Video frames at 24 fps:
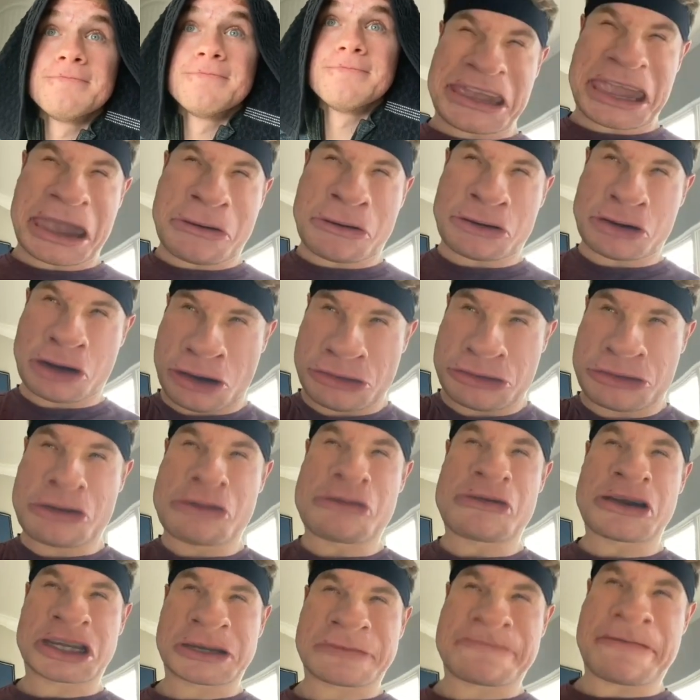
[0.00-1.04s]
Yeah, with all due
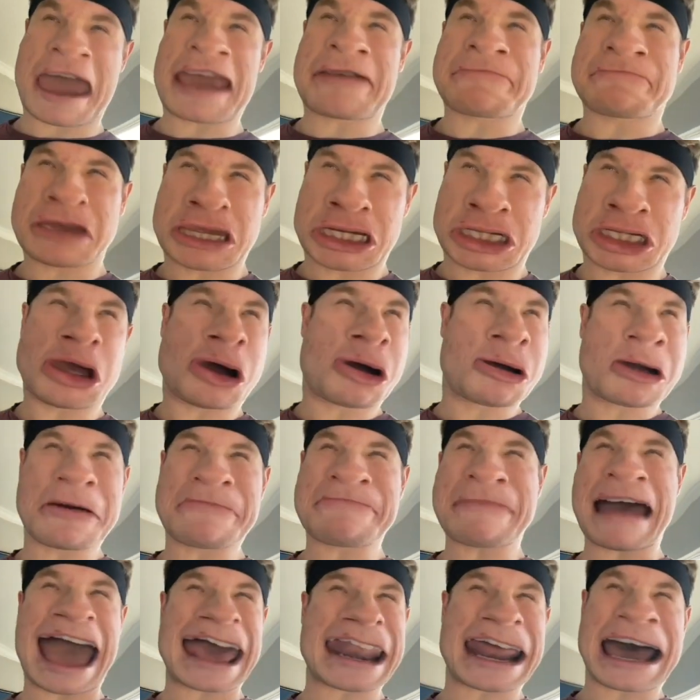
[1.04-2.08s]
respect, Miss Yoga
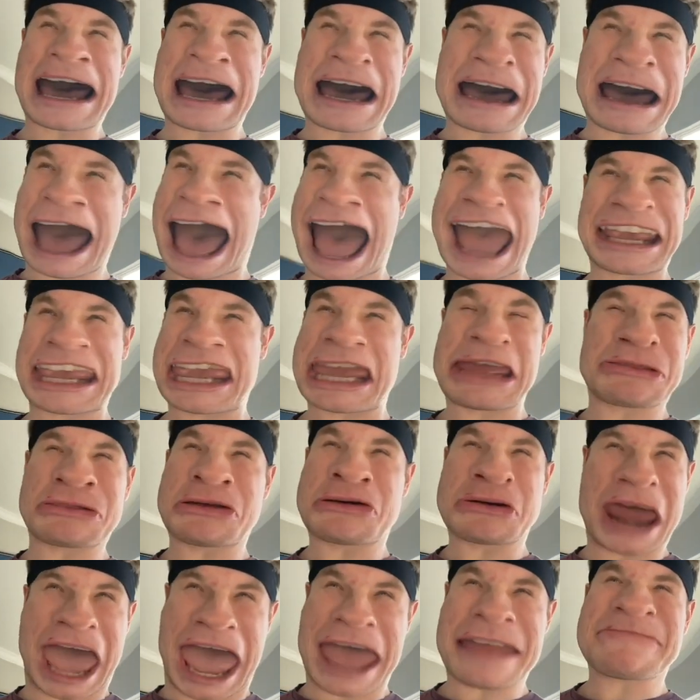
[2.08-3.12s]
Mata, I can't
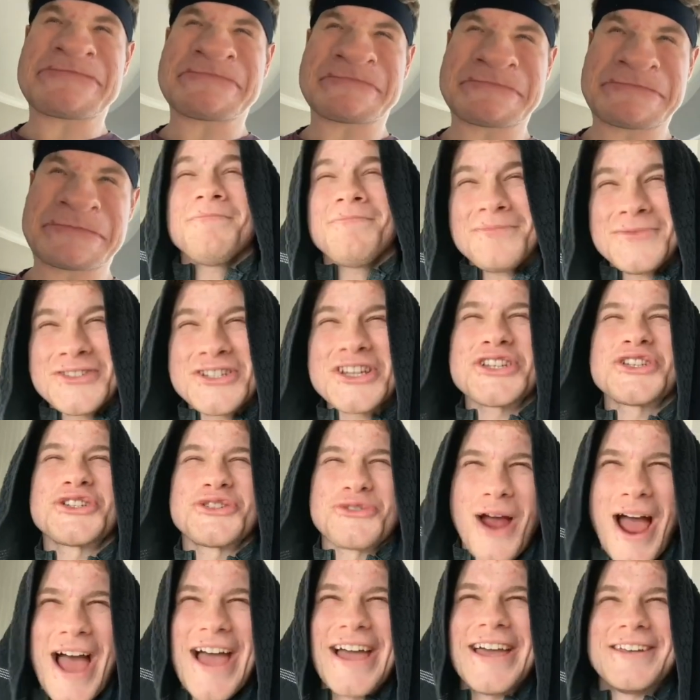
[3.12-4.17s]
do that. Mm, just
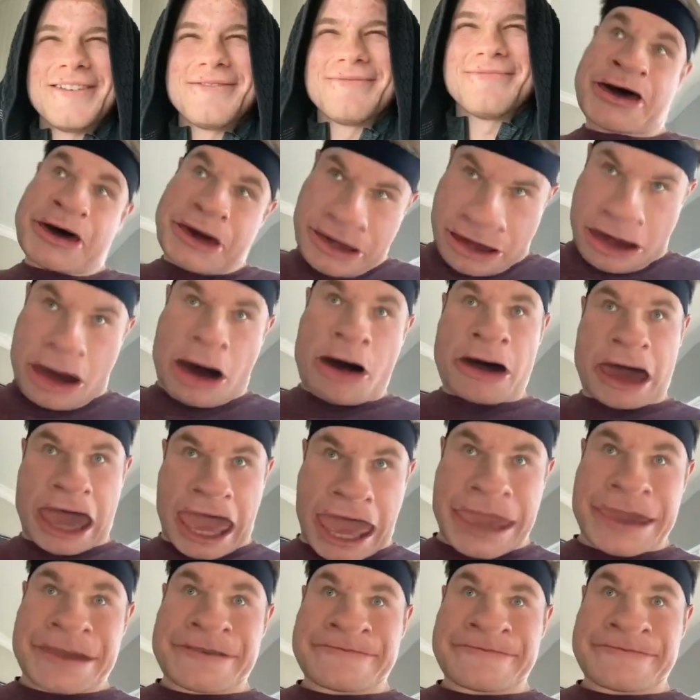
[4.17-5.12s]
try it. Okay.